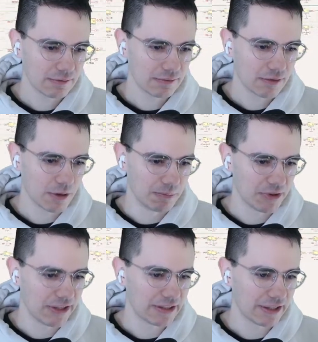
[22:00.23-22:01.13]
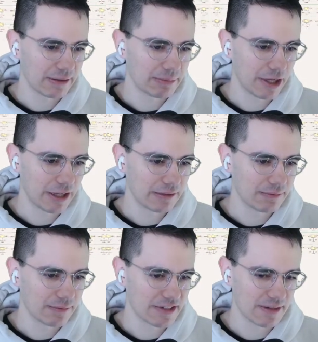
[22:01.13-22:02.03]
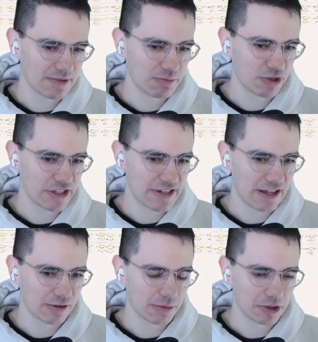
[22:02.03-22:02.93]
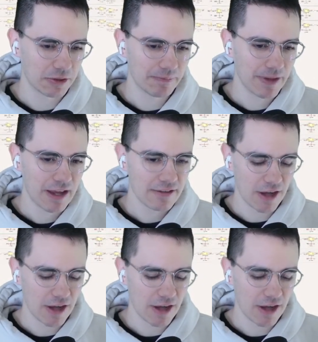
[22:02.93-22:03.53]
completely, but it seems pretty tolerable. The